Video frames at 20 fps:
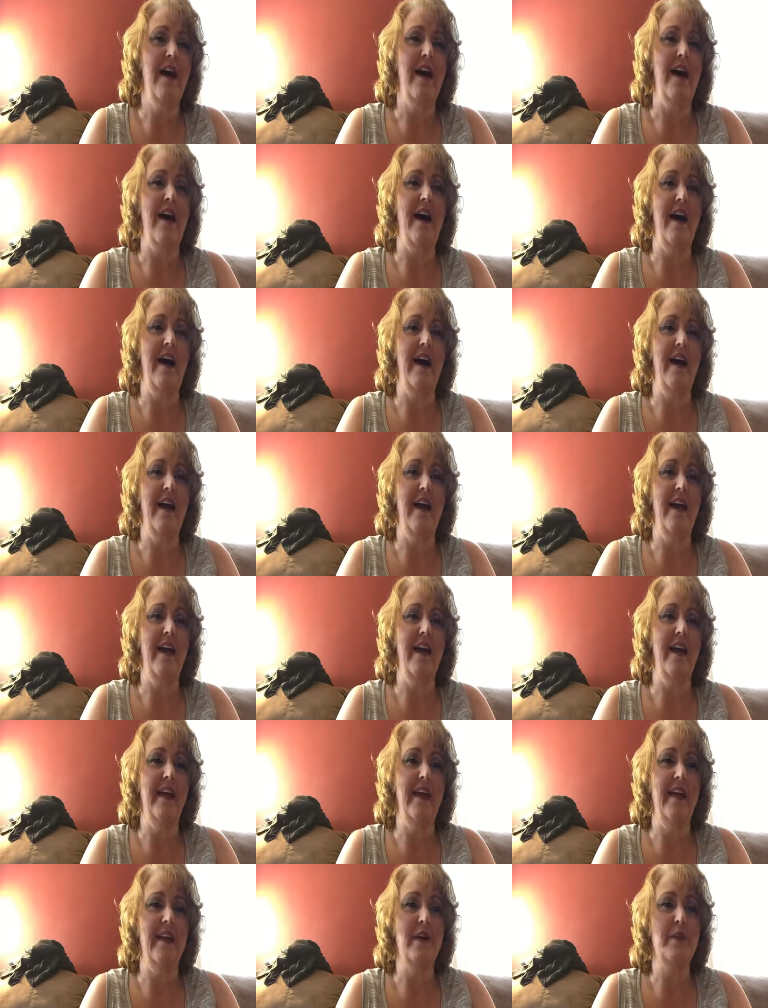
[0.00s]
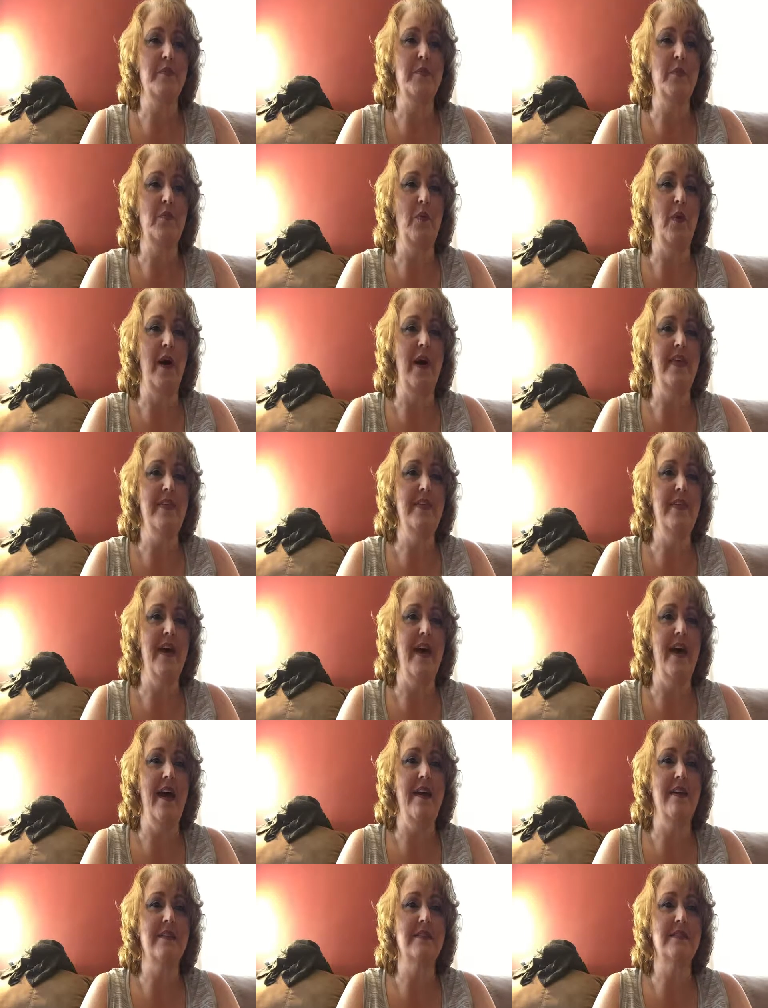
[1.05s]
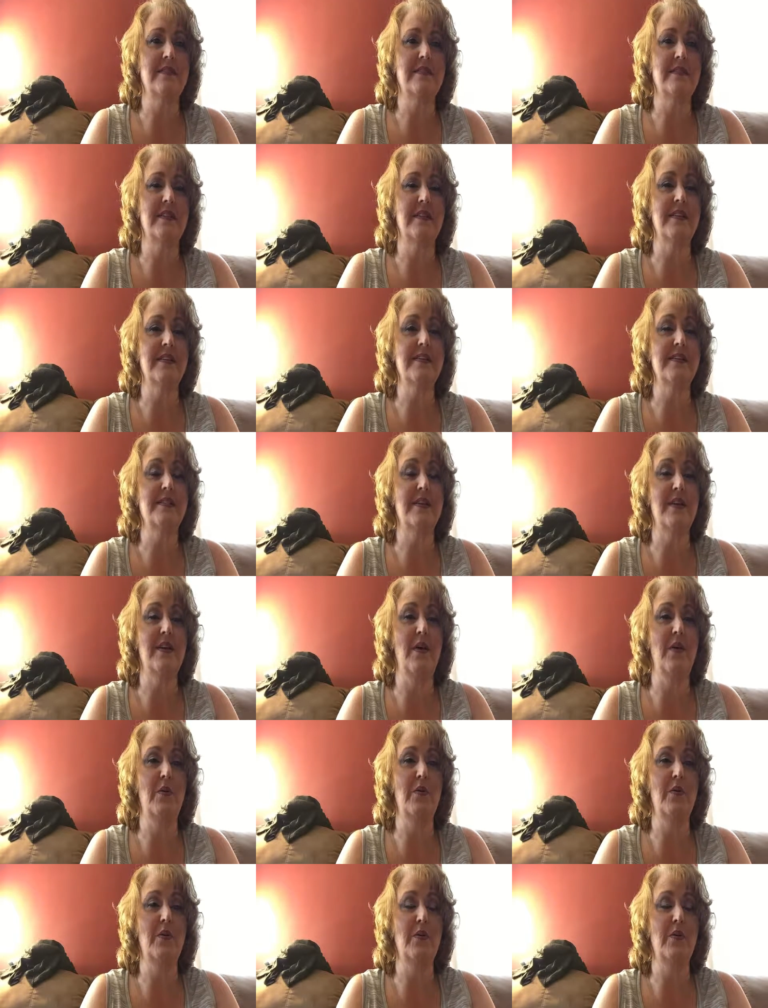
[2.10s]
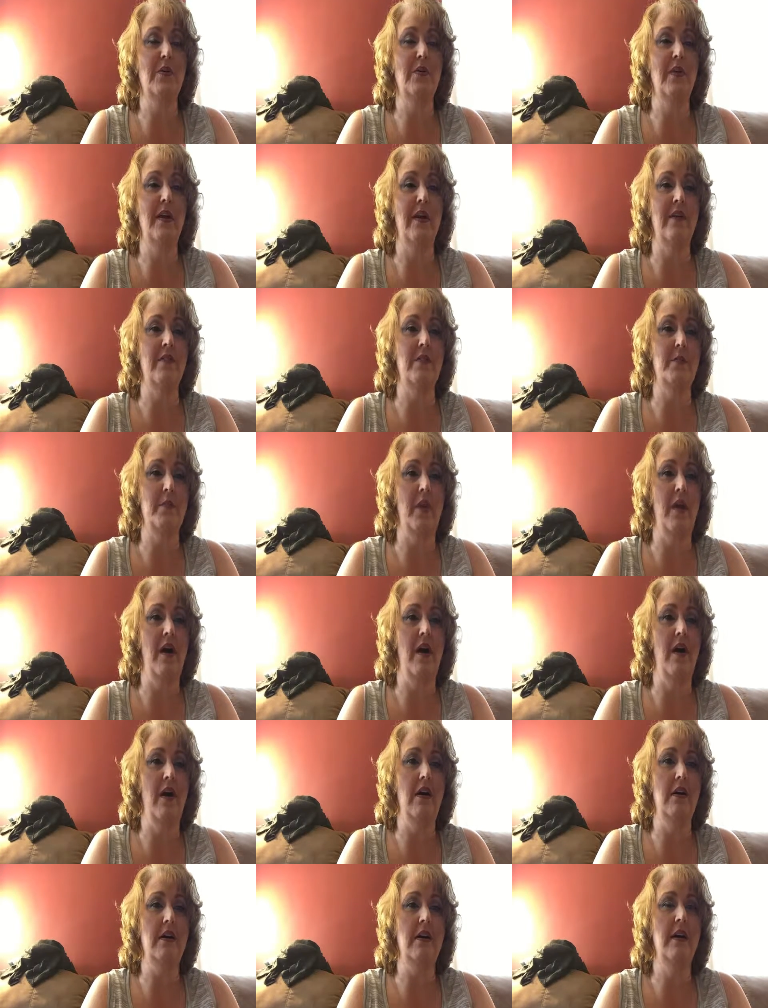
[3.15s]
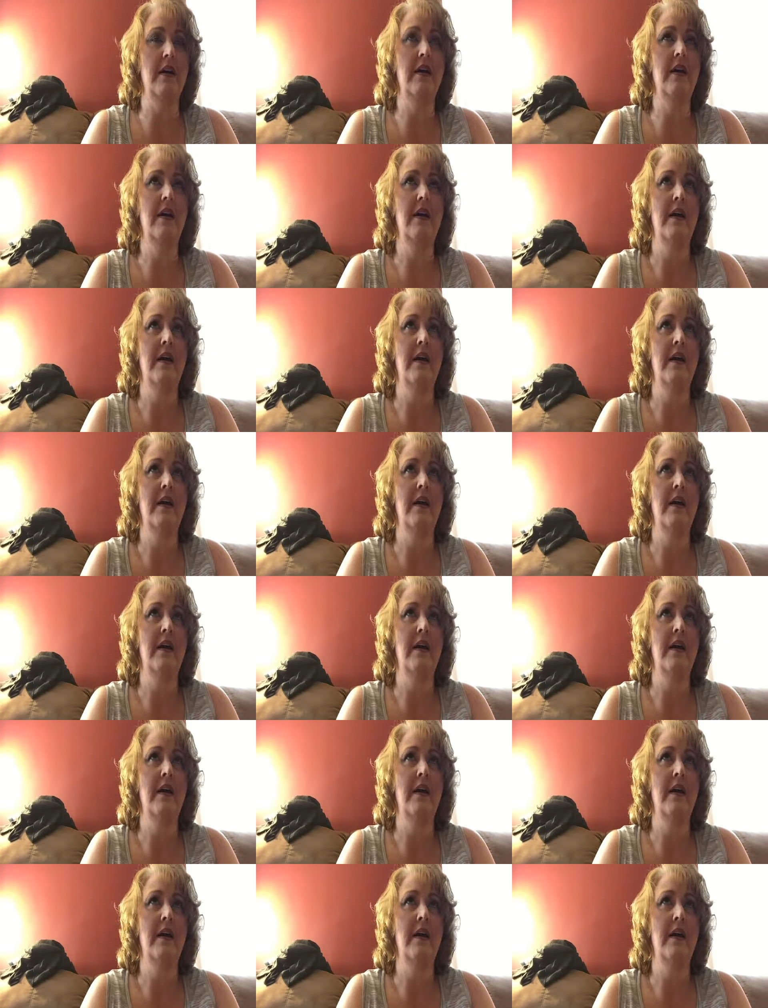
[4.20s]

I am the one that is the owner of the blog